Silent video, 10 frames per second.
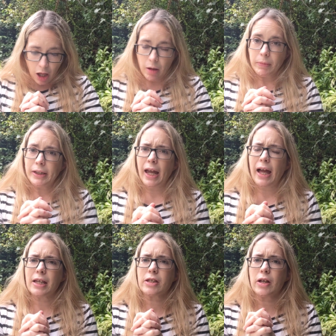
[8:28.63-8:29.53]
Um,
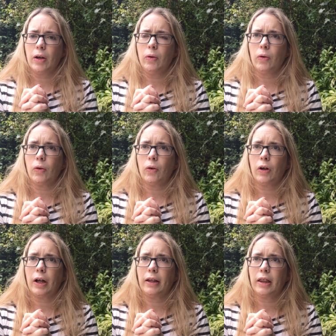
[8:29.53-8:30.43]
yeah, so
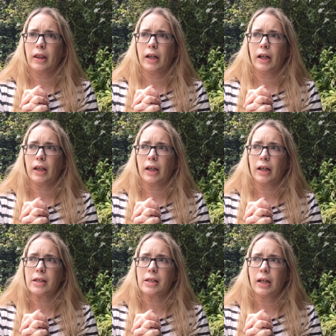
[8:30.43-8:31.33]
I think
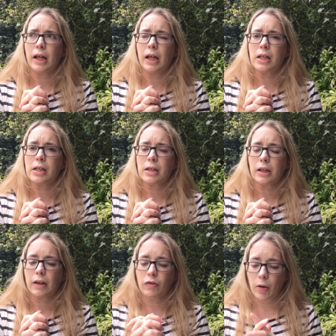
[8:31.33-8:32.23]
that's it.
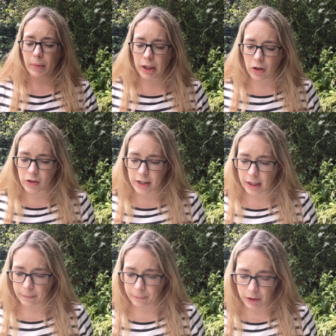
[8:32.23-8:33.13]
I've got my notes
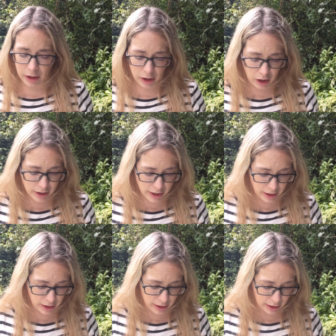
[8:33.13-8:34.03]
here and I can't
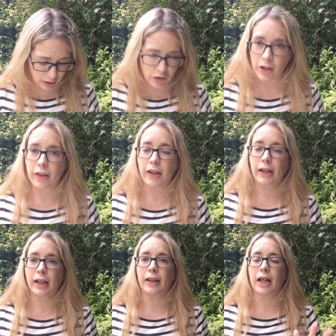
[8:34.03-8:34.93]
see anything else. So I
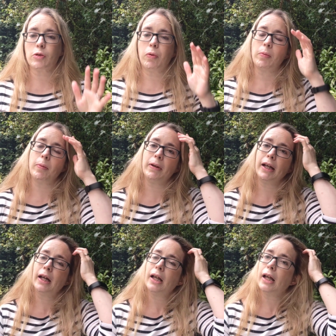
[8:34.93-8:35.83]
think that that's
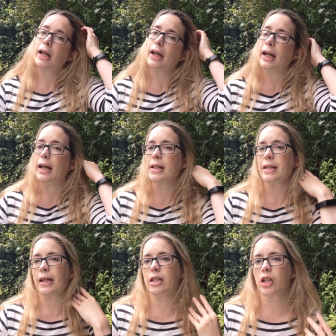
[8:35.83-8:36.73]
probably
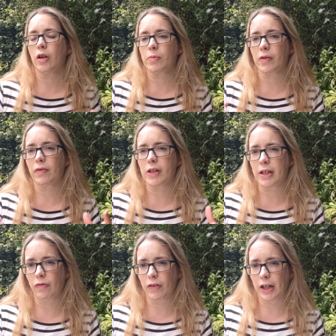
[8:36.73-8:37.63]
it in terms of the
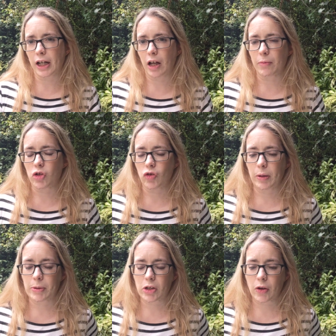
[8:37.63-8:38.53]
different income
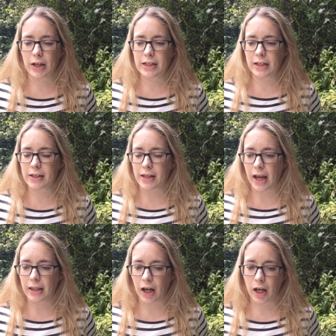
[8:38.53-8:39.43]
streams. So I did
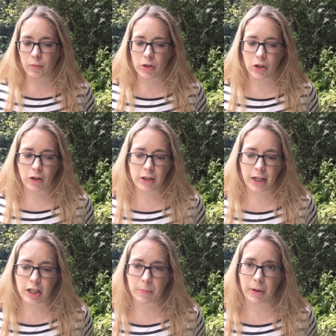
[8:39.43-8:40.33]
say that I was going
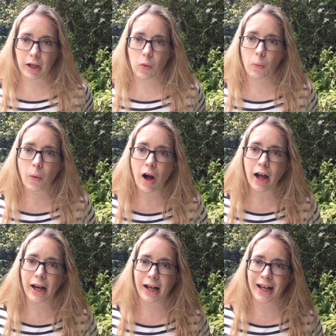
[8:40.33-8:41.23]
to explain
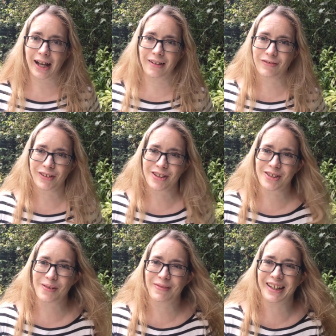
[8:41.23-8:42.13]
why I have
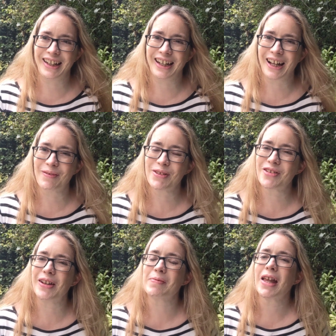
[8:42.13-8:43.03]
so many income
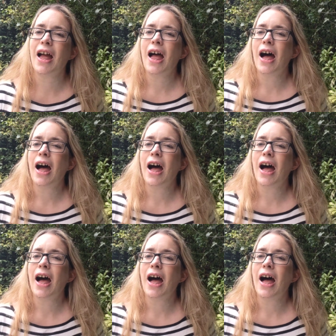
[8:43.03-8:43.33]
streams.